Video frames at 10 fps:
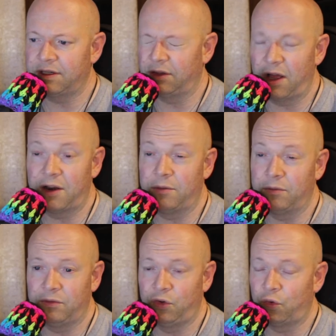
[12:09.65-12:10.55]
A lot of
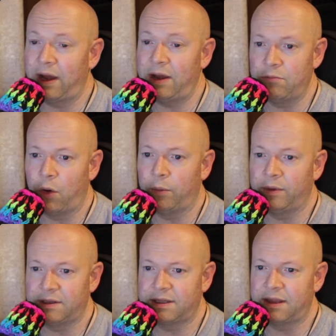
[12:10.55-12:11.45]
great
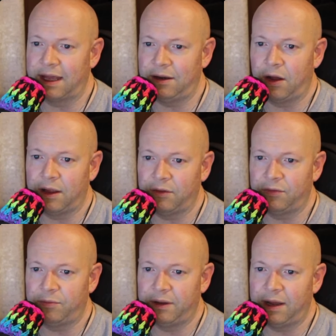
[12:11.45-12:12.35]
moments that I've
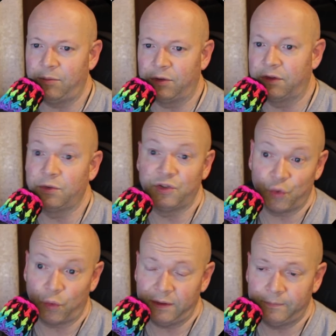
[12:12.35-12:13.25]
been able to
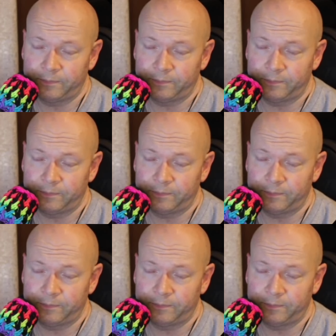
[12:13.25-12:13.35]
enjoy.